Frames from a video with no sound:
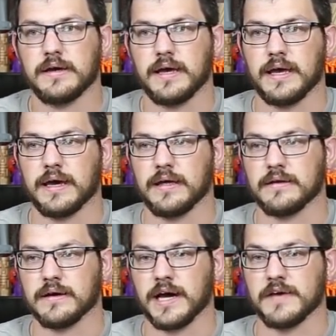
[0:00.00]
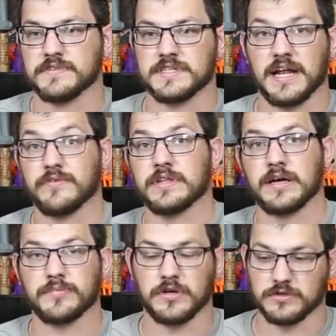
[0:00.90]
and I've set everything
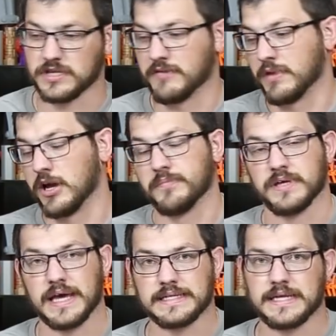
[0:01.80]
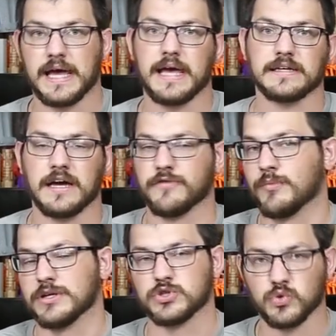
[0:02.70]
up there, so I have my IPA tank, I have all
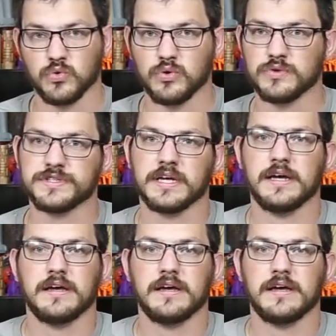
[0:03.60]
my tools,